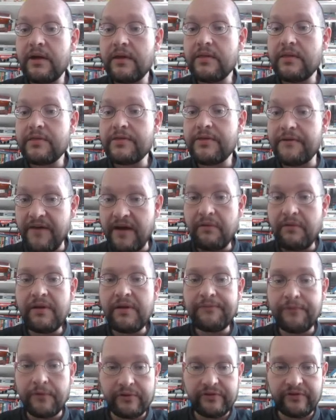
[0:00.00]
The very
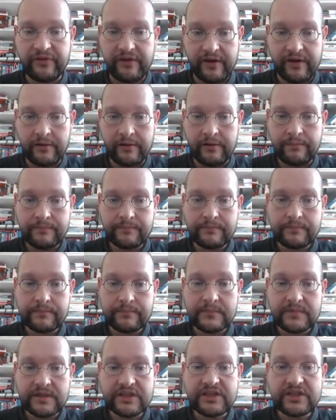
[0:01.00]
first year,
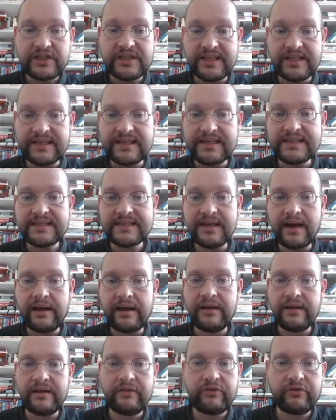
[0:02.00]
she
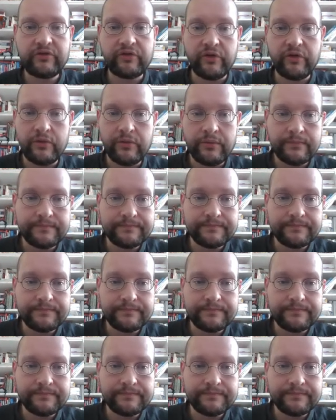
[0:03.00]
decided to